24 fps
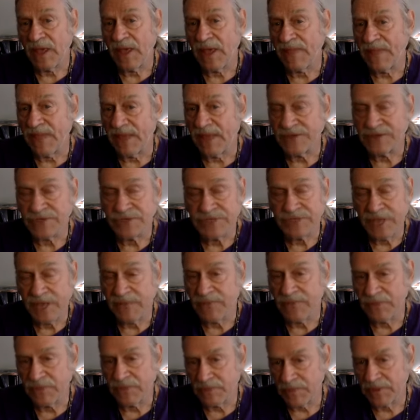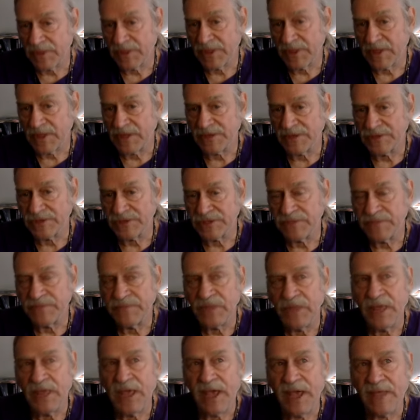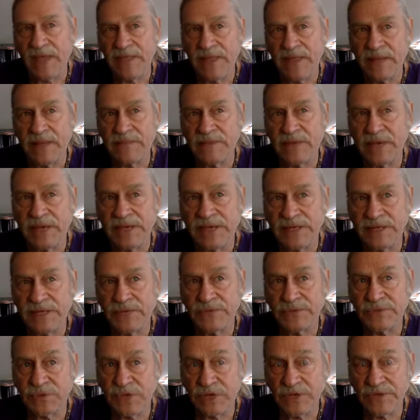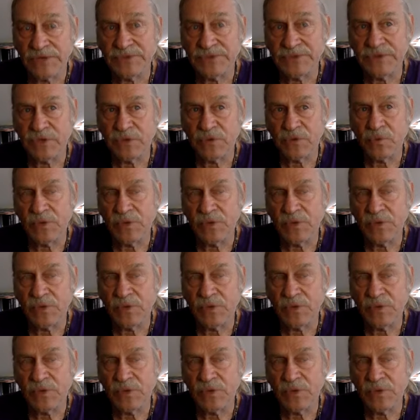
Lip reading: And that just came from the mythology. And then my idea was also,